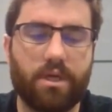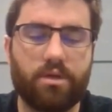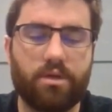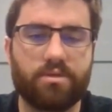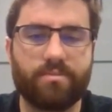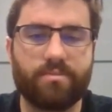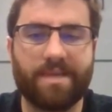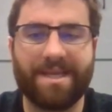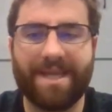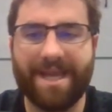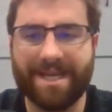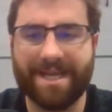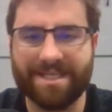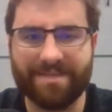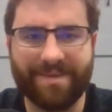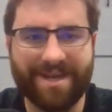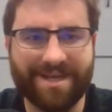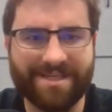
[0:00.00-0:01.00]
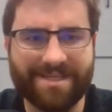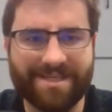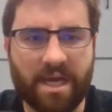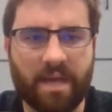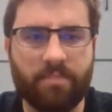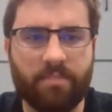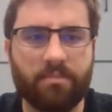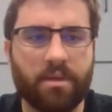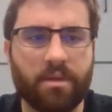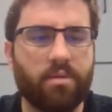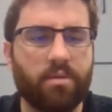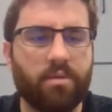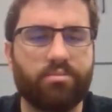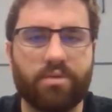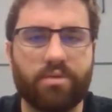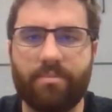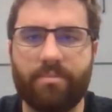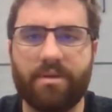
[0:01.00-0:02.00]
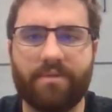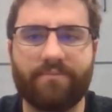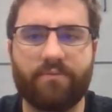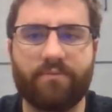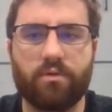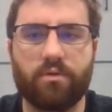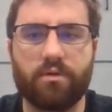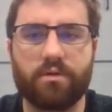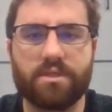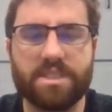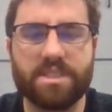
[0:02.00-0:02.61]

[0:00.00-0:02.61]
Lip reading: You spend X amount of time prepping for,